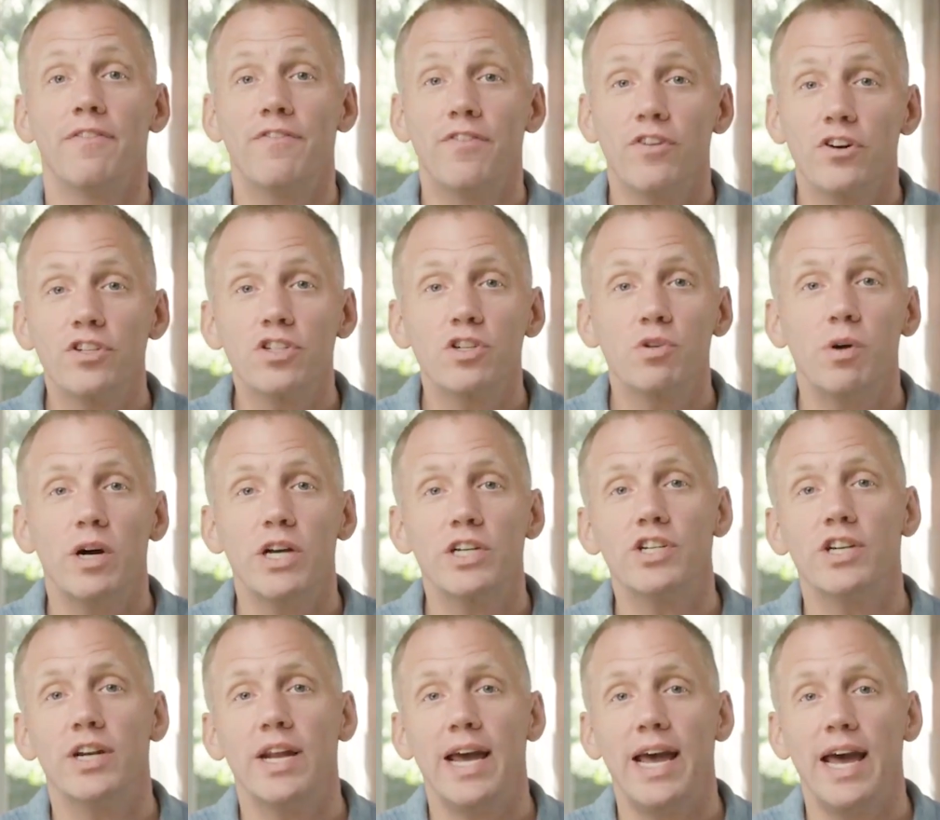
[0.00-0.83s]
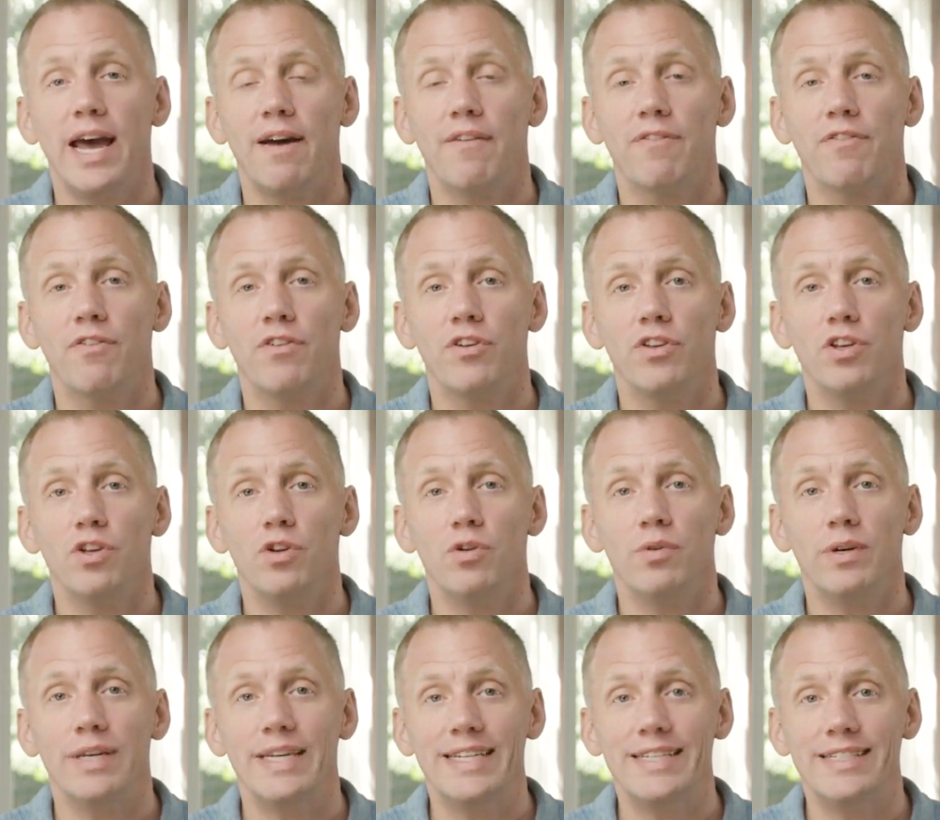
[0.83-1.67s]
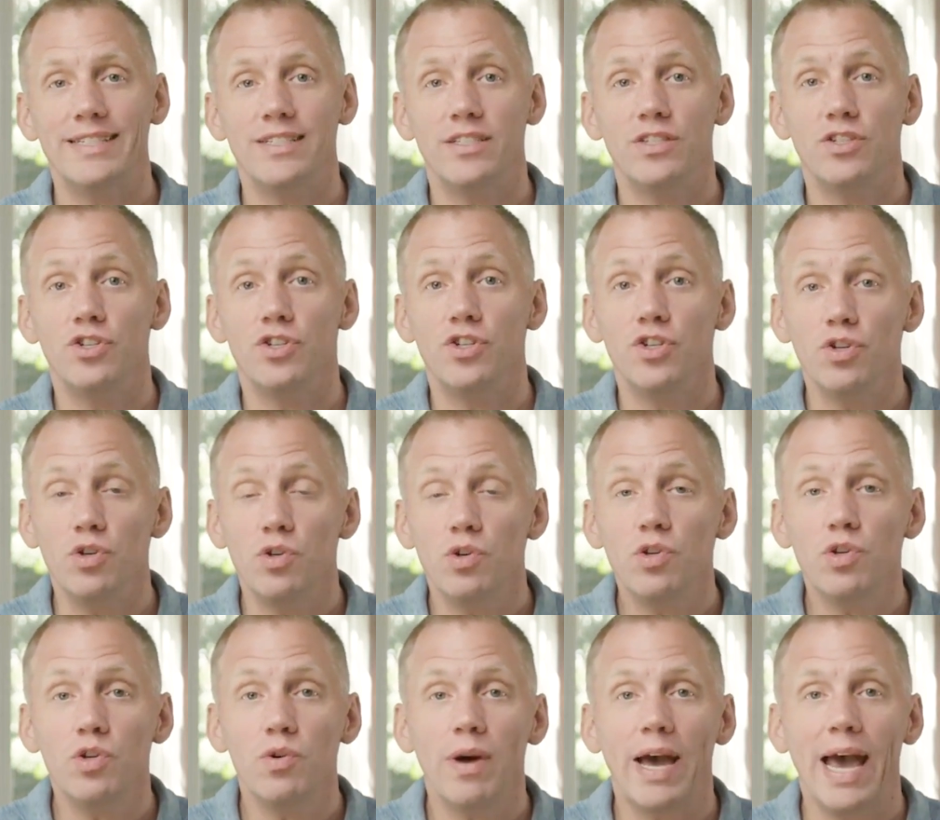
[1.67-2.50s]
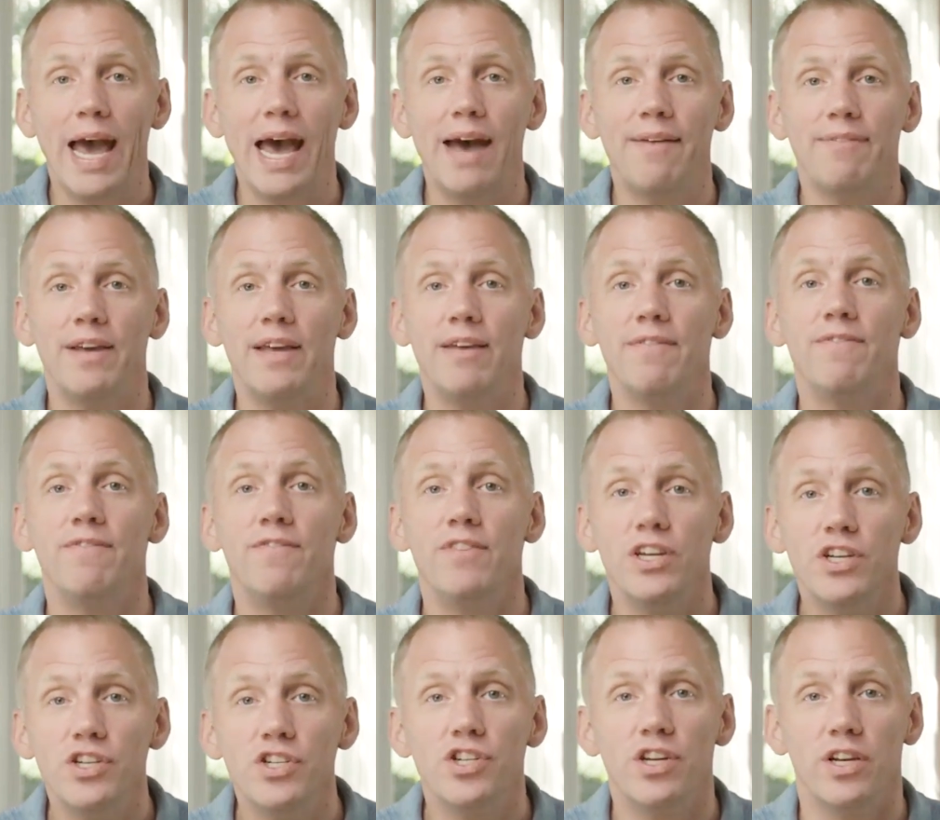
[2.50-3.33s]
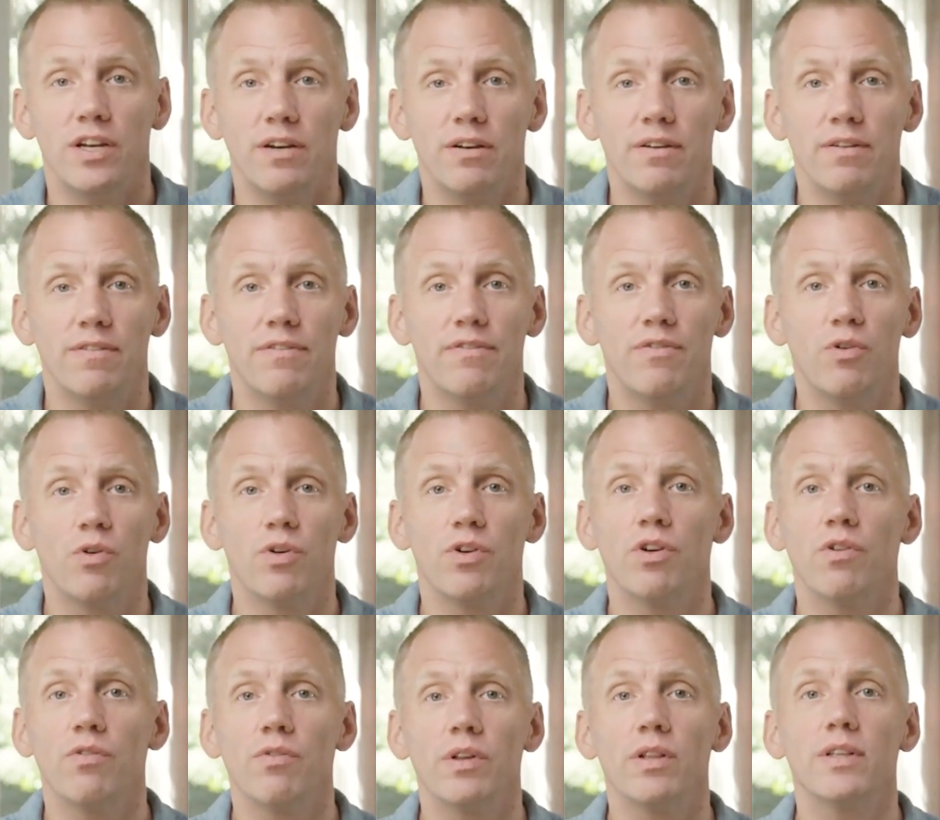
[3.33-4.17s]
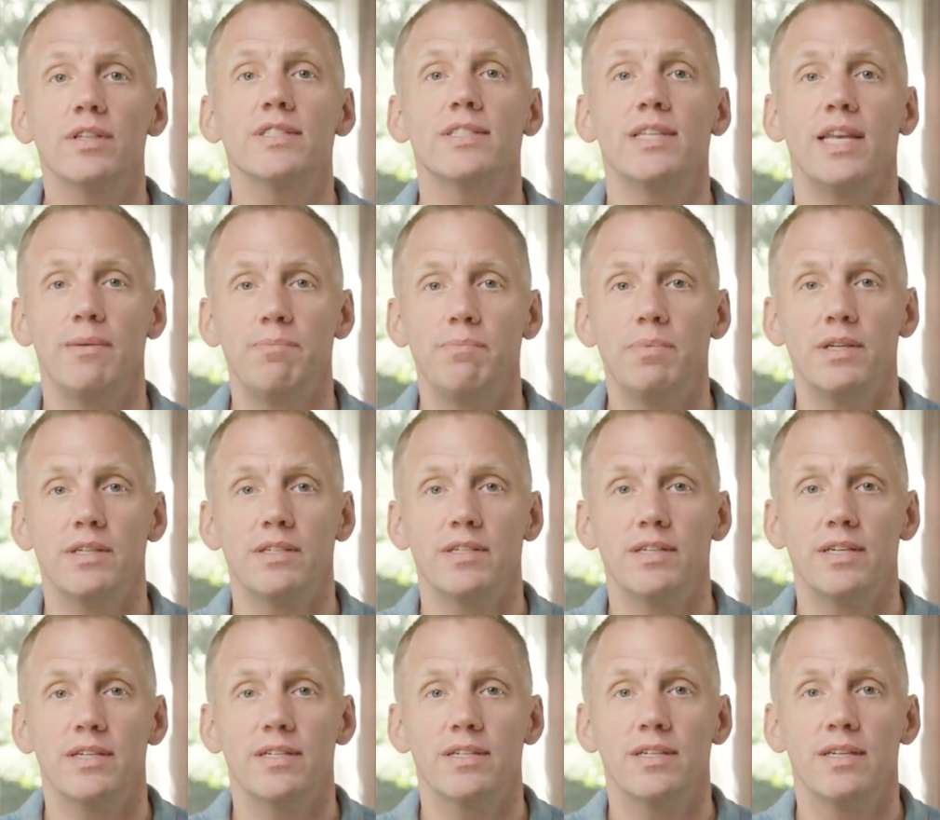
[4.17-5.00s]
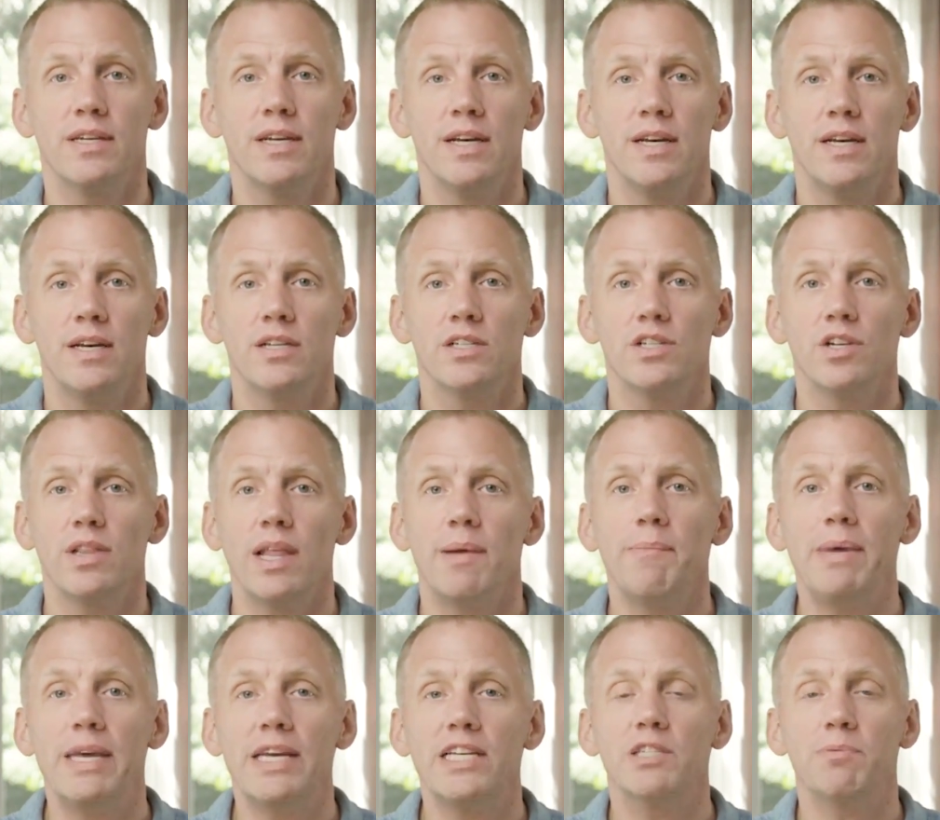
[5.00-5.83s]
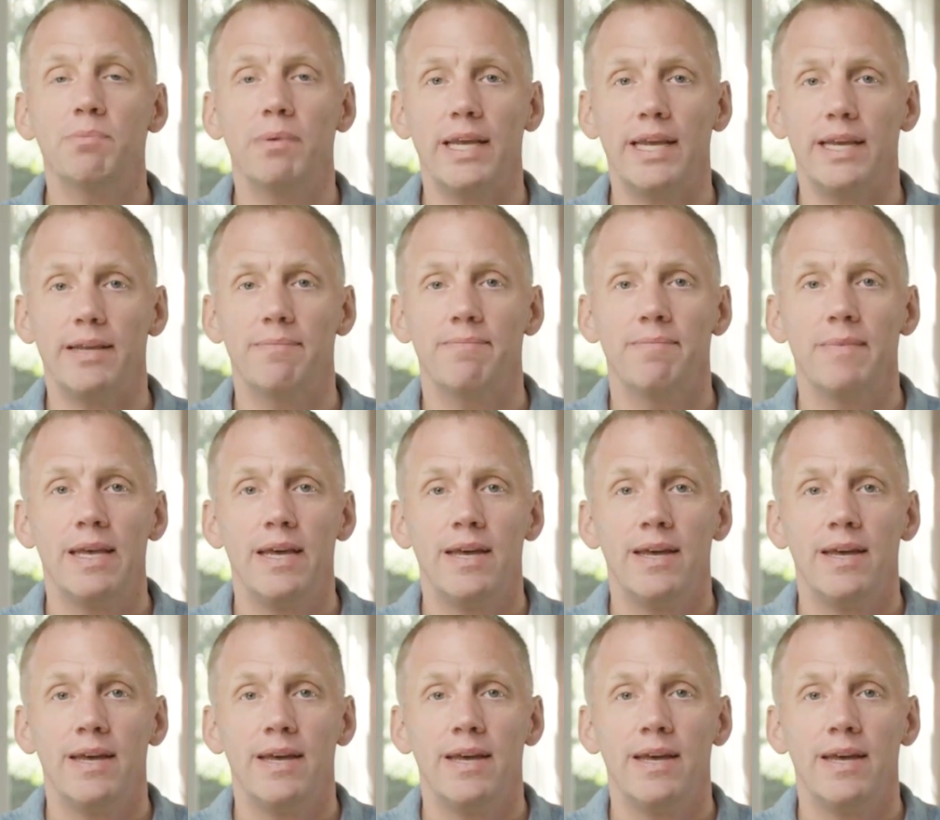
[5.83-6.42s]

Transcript: first question I have for you is, do you have a vision for your real estate business? So let me explain.